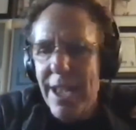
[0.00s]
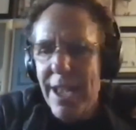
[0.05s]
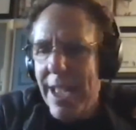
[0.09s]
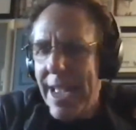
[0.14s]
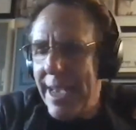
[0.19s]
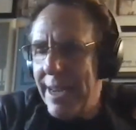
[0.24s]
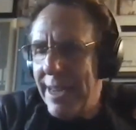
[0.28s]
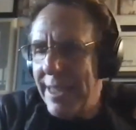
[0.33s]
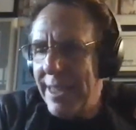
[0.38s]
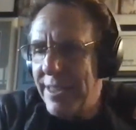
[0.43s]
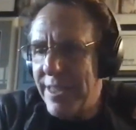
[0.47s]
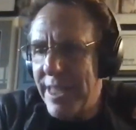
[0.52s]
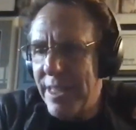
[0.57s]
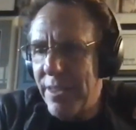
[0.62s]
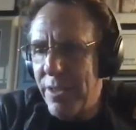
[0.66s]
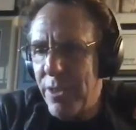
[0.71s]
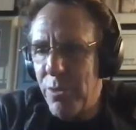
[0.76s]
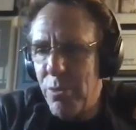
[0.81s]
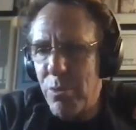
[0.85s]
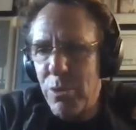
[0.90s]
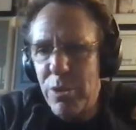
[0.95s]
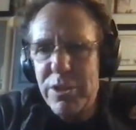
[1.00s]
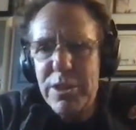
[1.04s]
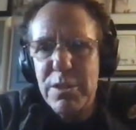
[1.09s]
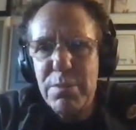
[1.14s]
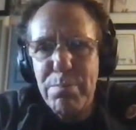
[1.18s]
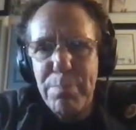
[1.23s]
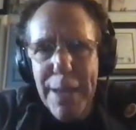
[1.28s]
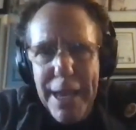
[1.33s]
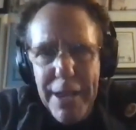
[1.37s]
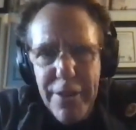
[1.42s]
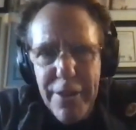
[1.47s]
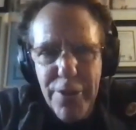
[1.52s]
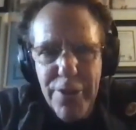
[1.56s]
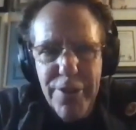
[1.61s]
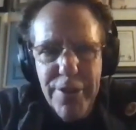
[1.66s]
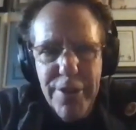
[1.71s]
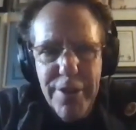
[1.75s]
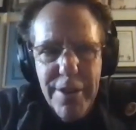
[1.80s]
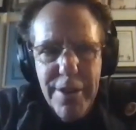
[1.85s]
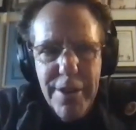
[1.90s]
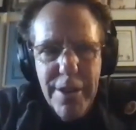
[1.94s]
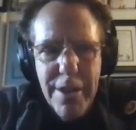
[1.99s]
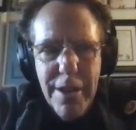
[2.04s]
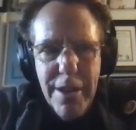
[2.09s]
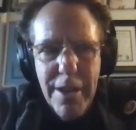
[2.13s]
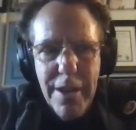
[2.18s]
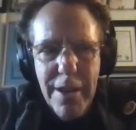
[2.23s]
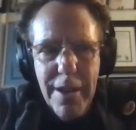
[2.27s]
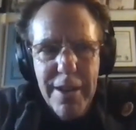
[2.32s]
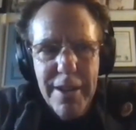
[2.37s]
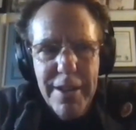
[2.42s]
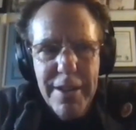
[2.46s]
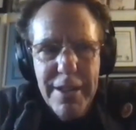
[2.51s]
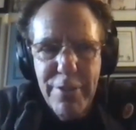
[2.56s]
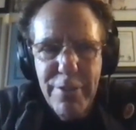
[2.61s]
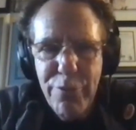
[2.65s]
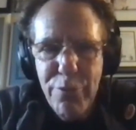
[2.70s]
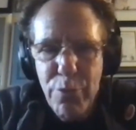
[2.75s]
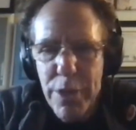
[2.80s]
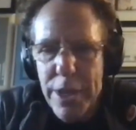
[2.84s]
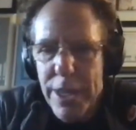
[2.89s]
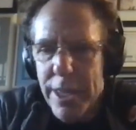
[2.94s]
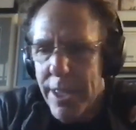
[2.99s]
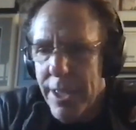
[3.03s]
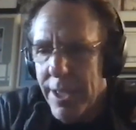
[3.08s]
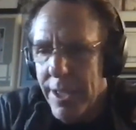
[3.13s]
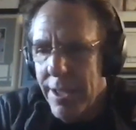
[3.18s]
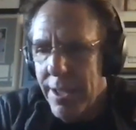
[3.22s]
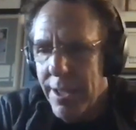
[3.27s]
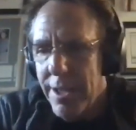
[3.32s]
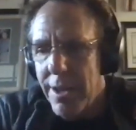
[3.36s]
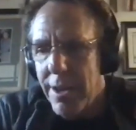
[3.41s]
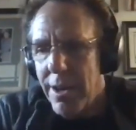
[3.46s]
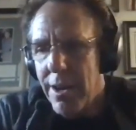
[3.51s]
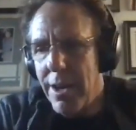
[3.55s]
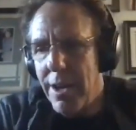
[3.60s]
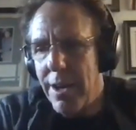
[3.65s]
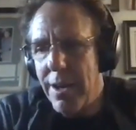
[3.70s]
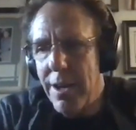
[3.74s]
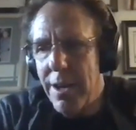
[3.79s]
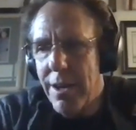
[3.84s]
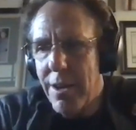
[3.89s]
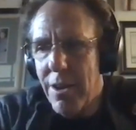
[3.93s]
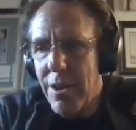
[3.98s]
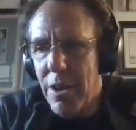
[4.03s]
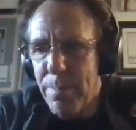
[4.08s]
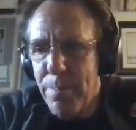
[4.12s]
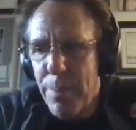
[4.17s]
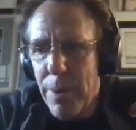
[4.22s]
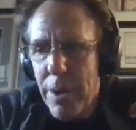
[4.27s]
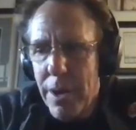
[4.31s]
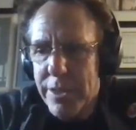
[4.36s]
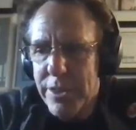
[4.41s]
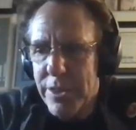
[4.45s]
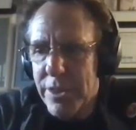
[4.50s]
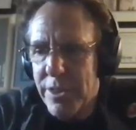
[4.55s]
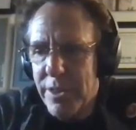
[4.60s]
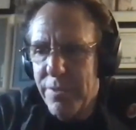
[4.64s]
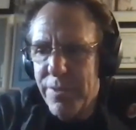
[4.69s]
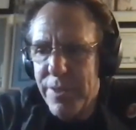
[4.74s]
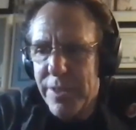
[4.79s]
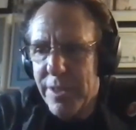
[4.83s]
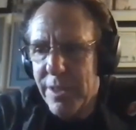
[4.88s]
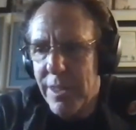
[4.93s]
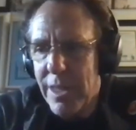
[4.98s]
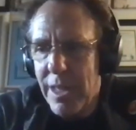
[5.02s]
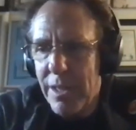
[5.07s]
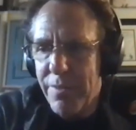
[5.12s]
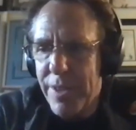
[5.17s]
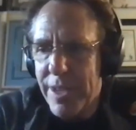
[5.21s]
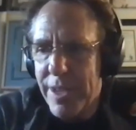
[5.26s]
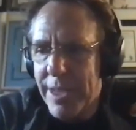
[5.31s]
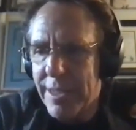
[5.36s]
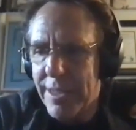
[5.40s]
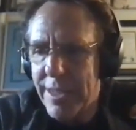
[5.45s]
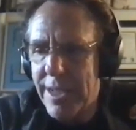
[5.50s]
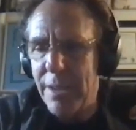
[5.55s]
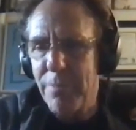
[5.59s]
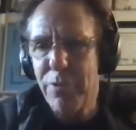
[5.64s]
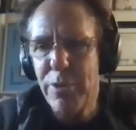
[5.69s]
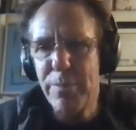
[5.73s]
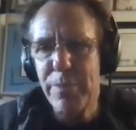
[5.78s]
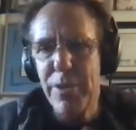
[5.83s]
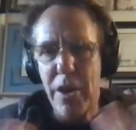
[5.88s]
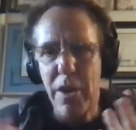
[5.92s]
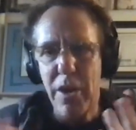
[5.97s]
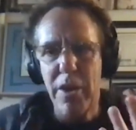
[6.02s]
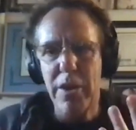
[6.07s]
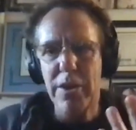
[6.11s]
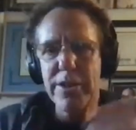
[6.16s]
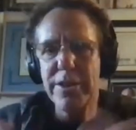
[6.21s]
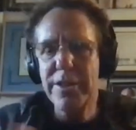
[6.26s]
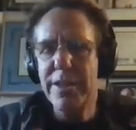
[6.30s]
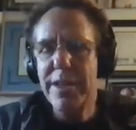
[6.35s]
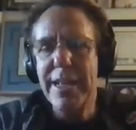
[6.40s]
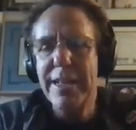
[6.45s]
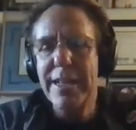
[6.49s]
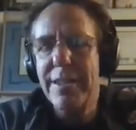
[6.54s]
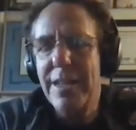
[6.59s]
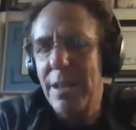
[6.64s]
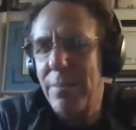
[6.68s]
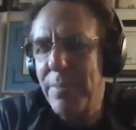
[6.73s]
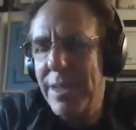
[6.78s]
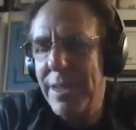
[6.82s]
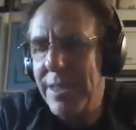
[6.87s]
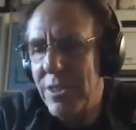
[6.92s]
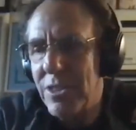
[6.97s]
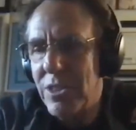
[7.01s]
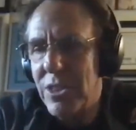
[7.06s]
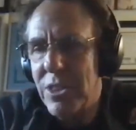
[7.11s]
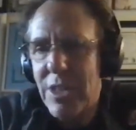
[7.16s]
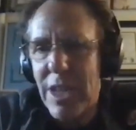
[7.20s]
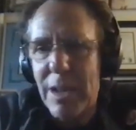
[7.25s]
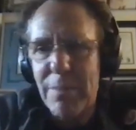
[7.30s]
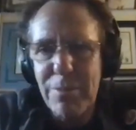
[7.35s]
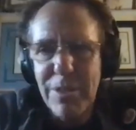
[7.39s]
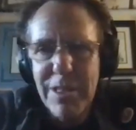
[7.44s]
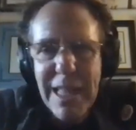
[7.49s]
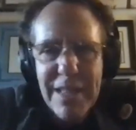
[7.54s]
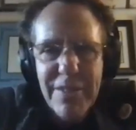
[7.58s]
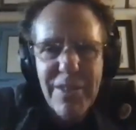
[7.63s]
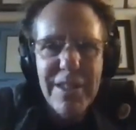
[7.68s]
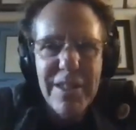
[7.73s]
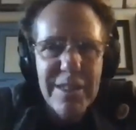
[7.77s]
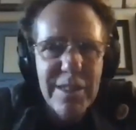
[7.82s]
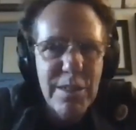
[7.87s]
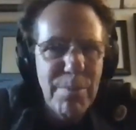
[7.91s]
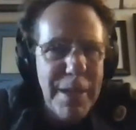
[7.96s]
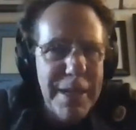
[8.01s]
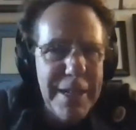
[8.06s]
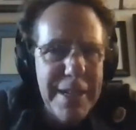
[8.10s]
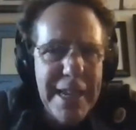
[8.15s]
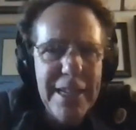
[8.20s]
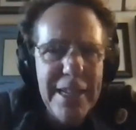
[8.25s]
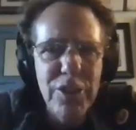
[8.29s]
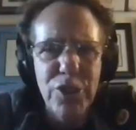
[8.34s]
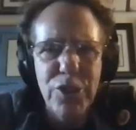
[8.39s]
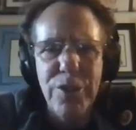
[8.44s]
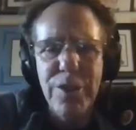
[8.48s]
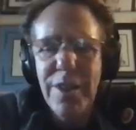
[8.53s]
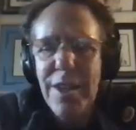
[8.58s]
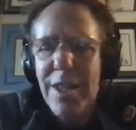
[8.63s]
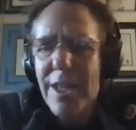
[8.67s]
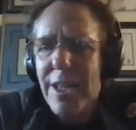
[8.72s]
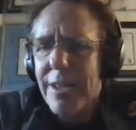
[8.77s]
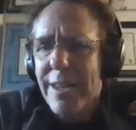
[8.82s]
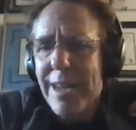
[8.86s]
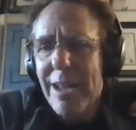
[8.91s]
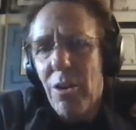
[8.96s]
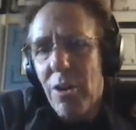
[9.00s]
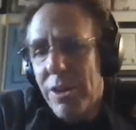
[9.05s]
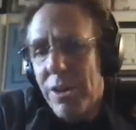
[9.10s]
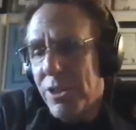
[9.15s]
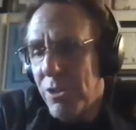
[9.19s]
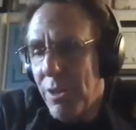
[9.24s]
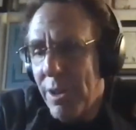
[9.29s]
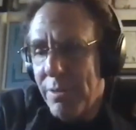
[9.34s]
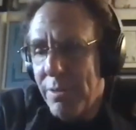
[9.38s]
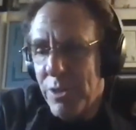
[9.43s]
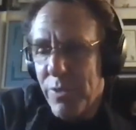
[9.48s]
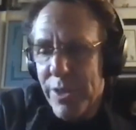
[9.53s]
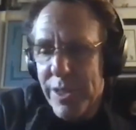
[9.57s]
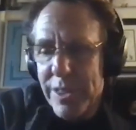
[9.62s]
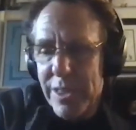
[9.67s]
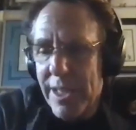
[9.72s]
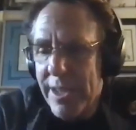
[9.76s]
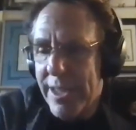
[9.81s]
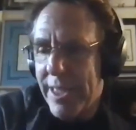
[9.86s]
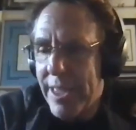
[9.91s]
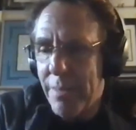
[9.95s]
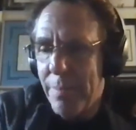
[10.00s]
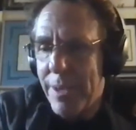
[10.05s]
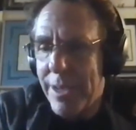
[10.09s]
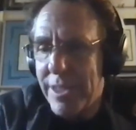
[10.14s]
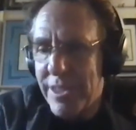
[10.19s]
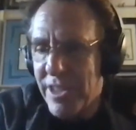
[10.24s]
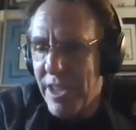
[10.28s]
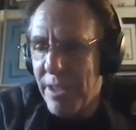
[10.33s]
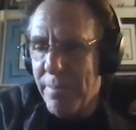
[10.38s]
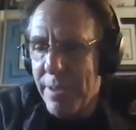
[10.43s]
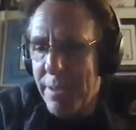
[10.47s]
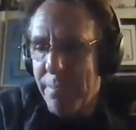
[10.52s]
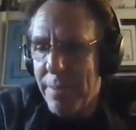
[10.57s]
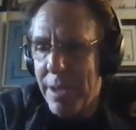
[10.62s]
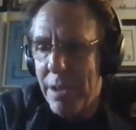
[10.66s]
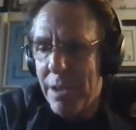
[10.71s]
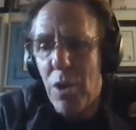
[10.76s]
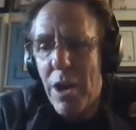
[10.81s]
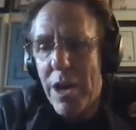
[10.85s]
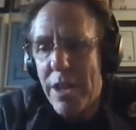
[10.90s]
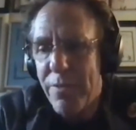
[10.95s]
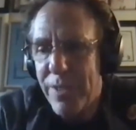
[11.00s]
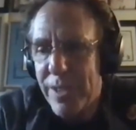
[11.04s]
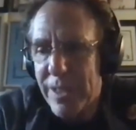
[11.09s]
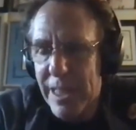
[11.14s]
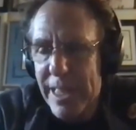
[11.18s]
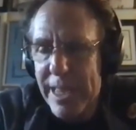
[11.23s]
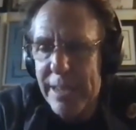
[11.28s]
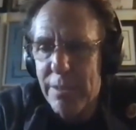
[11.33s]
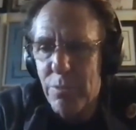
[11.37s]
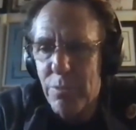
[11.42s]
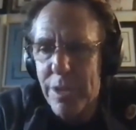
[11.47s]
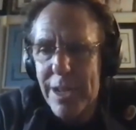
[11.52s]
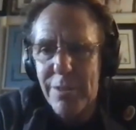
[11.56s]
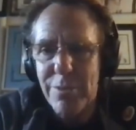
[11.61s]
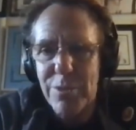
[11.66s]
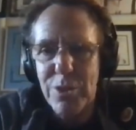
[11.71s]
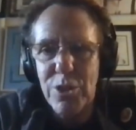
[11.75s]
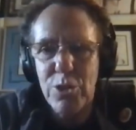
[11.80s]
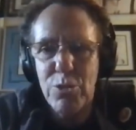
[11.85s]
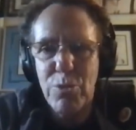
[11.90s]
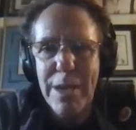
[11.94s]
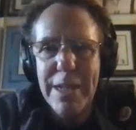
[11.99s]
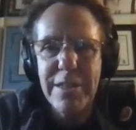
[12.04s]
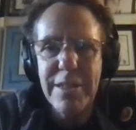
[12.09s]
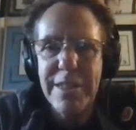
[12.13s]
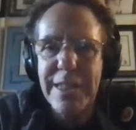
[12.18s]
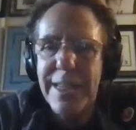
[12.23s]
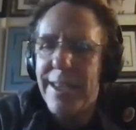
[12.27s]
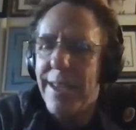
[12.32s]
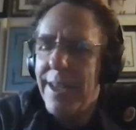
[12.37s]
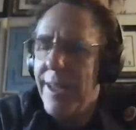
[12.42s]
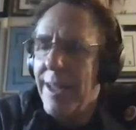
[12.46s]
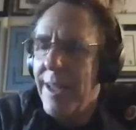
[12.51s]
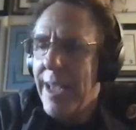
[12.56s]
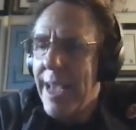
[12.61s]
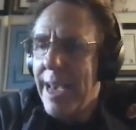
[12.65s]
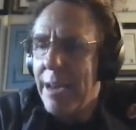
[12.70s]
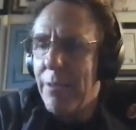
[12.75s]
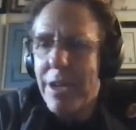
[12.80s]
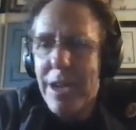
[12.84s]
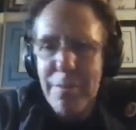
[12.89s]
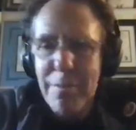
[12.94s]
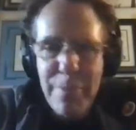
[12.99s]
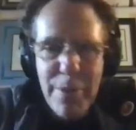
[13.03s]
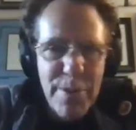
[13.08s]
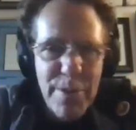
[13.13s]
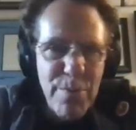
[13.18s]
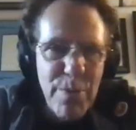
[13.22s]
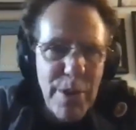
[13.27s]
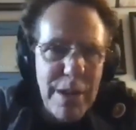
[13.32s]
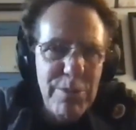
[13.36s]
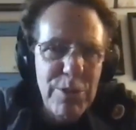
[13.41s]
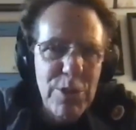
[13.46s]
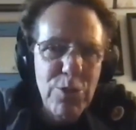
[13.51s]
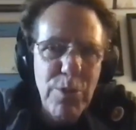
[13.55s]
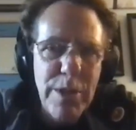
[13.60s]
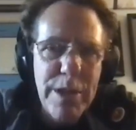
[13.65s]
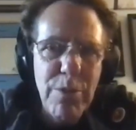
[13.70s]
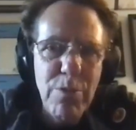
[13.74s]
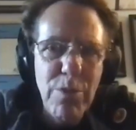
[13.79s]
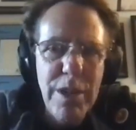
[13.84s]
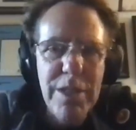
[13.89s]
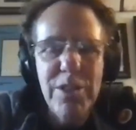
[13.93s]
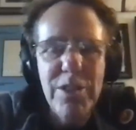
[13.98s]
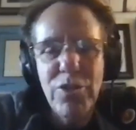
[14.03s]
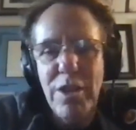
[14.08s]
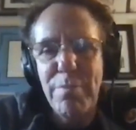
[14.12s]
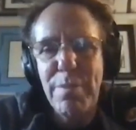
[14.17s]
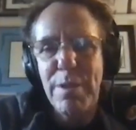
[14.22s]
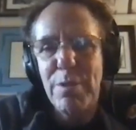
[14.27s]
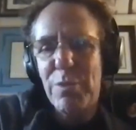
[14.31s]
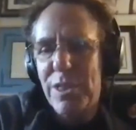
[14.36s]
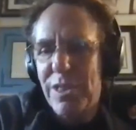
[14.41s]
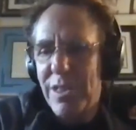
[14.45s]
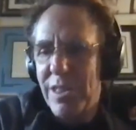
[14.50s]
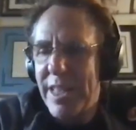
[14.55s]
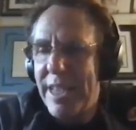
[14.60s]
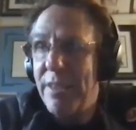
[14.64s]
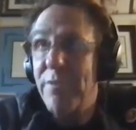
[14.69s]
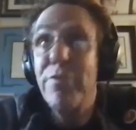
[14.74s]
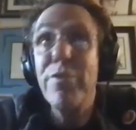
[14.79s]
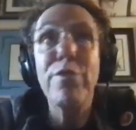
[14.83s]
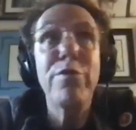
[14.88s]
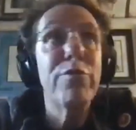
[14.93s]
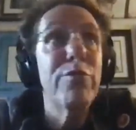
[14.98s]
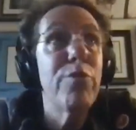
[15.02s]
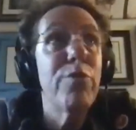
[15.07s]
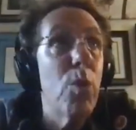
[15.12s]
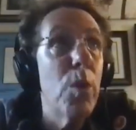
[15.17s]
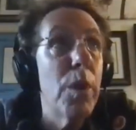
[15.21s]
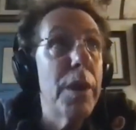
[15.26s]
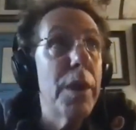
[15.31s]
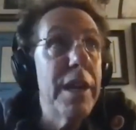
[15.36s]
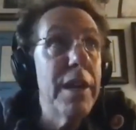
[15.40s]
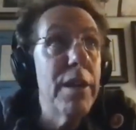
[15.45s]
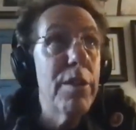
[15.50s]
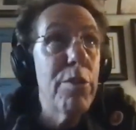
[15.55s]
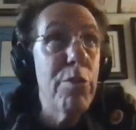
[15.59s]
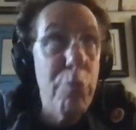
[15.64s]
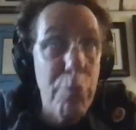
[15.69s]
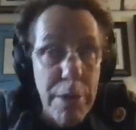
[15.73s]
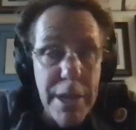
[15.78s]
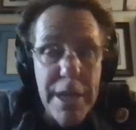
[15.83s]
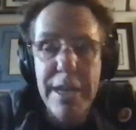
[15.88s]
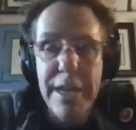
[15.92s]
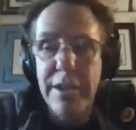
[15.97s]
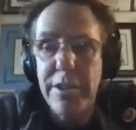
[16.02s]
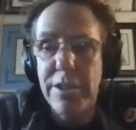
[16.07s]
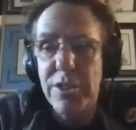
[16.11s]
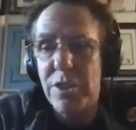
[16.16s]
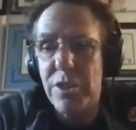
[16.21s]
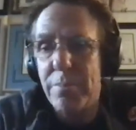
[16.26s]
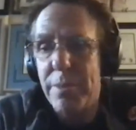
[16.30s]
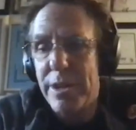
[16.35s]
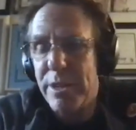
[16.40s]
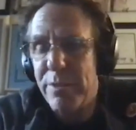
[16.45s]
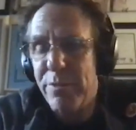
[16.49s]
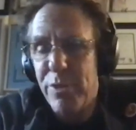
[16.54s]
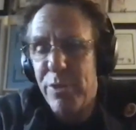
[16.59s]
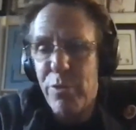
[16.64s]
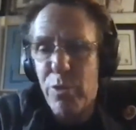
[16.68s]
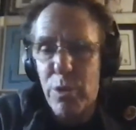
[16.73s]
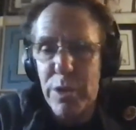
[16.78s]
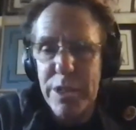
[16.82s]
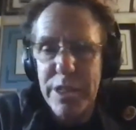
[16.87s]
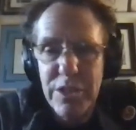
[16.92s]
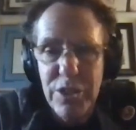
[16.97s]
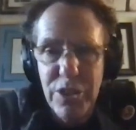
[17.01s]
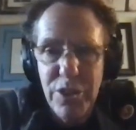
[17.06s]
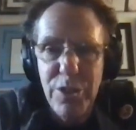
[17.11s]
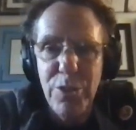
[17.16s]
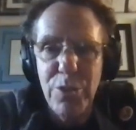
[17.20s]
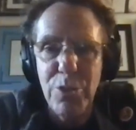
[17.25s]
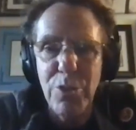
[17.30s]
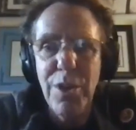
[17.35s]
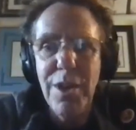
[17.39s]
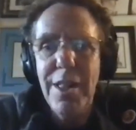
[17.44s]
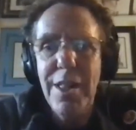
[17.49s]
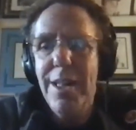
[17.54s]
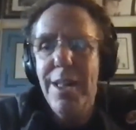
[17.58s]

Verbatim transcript: And I see that the world is better uh, if we uh, are positive and loving and come from the heart. And I mean, it's just, I'm glad that it's my nature. Now, also, I was very lucky because I met my wife, Elaine, when I was 20, and we got married when I was 21. So I've been with Elaine for 43 years and married for 42.